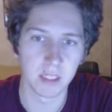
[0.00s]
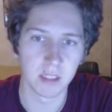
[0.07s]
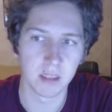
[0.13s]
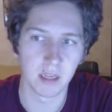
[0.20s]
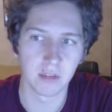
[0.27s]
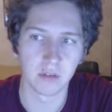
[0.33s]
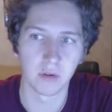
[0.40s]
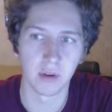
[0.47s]

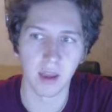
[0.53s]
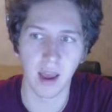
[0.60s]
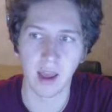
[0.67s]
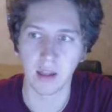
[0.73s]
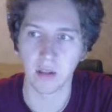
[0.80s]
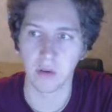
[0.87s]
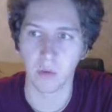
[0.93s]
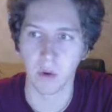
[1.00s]
that you
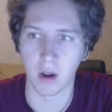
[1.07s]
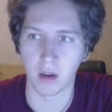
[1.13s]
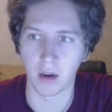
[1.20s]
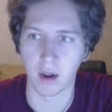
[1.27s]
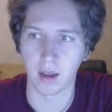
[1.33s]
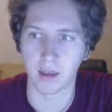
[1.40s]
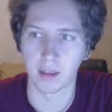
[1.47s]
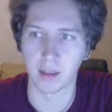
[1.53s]
can't run
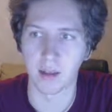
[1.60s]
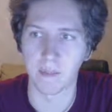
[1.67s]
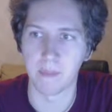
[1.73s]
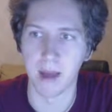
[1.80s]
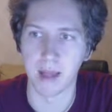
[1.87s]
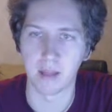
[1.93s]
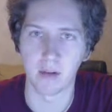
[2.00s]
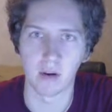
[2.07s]
like the
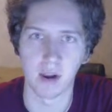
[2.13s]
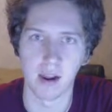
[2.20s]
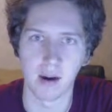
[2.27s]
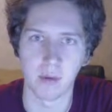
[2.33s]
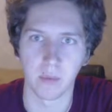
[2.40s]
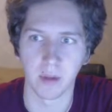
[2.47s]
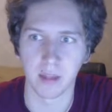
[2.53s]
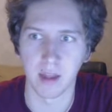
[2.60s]

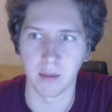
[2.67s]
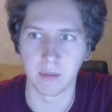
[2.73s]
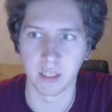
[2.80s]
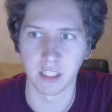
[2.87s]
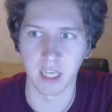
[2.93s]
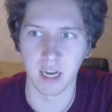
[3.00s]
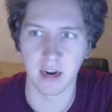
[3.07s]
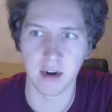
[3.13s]
bandolier with a
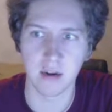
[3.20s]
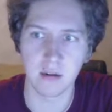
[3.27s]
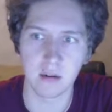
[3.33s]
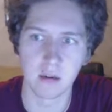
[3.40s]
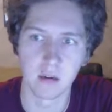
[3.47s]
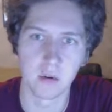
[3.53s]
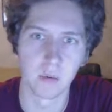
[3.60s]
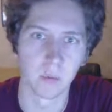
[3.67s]
machete,
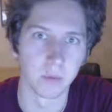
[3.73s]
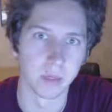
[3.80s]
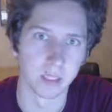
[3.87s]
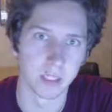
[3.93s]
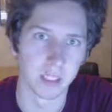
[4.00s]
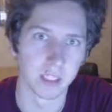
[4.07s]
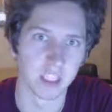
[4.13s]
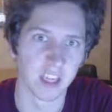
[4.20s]

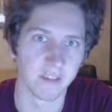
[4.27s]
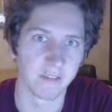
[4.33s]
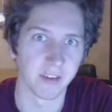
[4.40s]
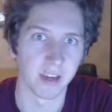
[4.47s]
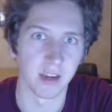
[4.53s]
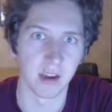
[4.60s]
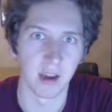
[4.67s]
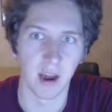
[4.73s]
which is
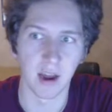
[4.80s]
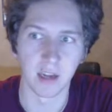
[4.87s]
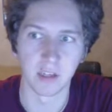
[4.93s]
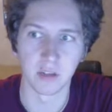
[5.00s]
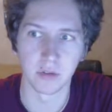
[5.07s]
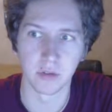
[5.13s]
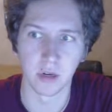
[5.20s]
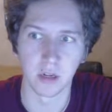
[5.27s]
something I
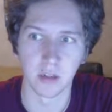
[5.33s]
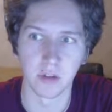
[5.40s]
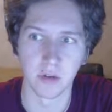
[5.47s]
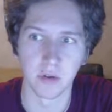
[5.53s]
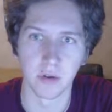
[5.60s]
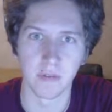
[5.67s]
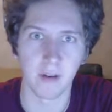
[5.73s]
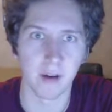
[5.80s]
usually
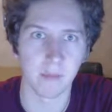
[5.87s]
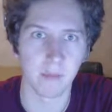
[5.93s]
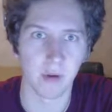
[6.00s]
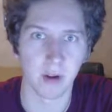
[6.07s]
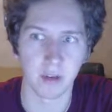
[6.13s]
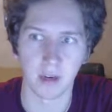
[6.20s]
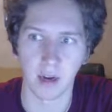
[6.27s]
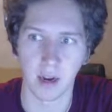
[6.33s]
do if I'm
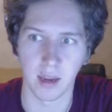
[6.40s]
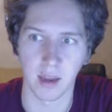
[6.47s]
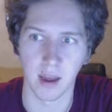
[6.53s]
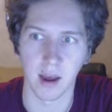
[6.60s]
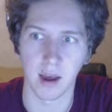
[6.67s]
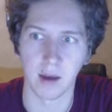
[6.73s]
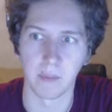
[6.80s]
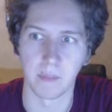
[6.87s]
running like
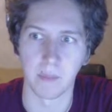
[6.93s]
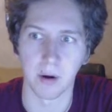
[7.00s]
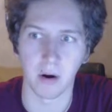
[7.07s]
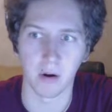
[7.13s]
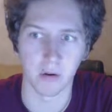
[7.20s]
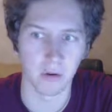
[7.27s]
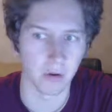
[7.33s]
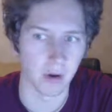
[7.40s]
a
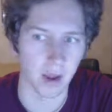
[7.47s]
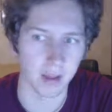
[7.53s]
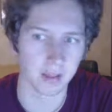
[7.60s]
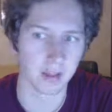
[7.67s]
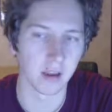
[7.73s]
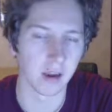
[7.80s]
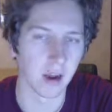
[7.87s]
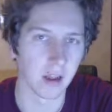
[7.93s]
bar or
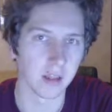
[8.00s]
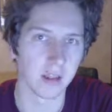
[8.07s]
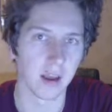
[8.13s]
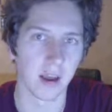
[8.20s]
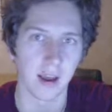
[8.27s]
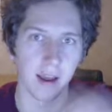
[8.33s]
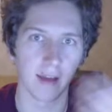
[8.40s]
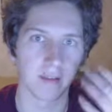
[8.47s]
lightning gun.
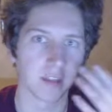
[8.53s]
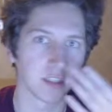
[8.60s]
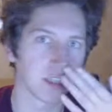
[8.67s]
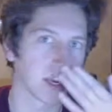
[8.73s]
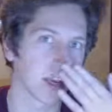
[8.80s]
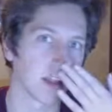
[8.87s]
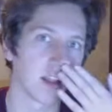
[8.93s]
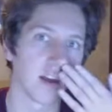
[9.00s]
I have a
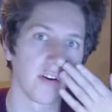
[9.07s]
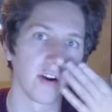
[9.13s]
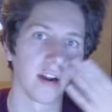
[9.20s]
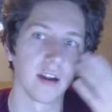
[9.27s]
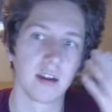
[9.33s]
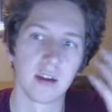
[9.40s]
secondary